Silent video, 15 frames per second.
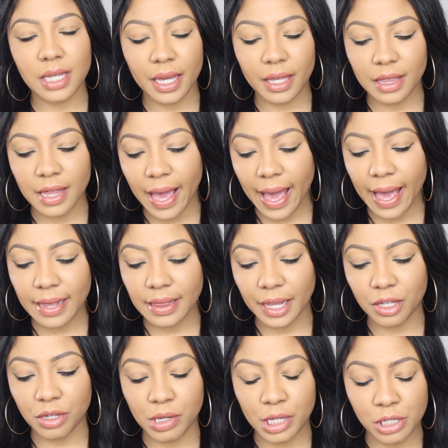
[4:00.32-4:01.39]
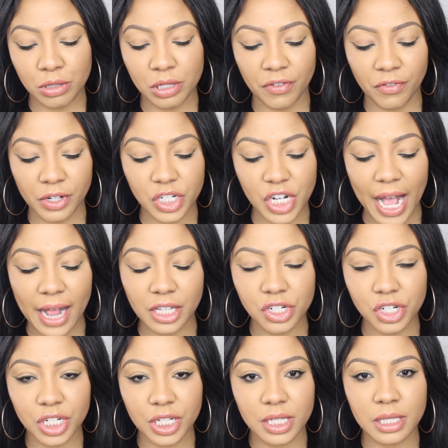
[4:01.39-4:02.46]
like that, like you can do different
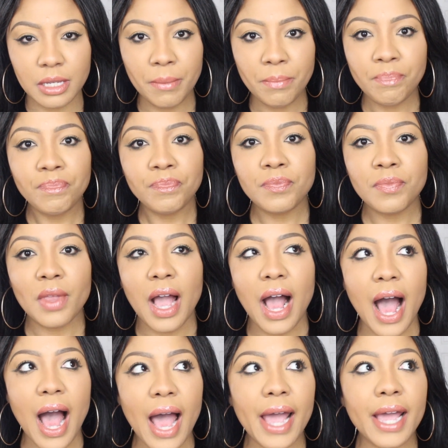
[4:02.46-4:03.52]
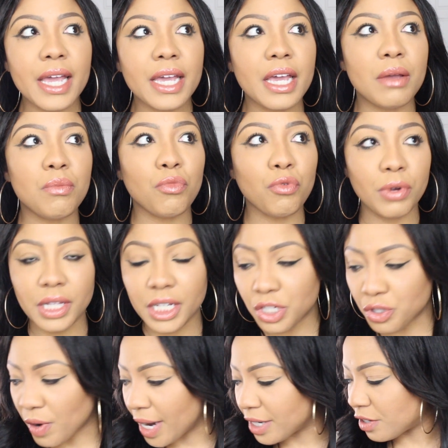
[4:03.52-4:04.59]
challenges. I am really
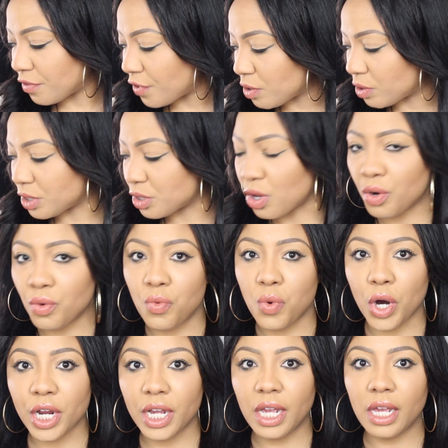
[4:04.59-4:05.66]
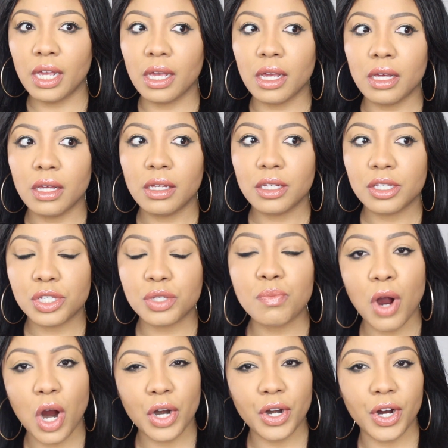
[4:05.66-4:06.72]
trying to focus on working
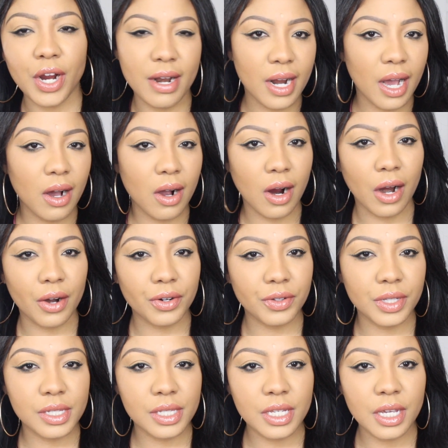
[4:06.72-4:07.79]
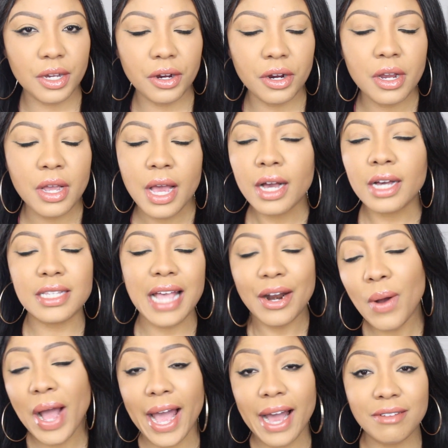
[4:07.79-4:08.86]
smarter and not harder this year because I
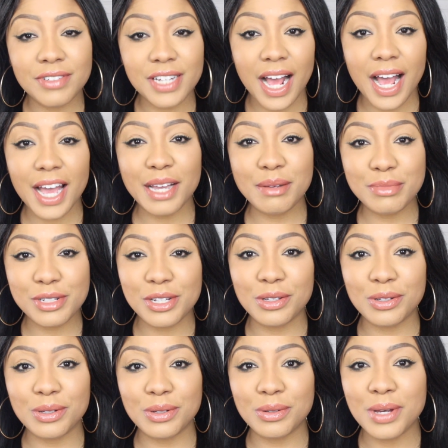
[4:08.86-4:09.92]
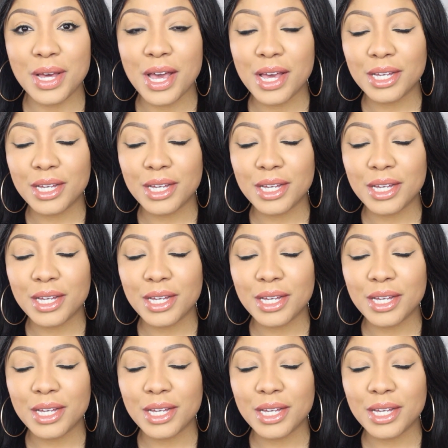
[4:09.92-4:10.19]
don't have time to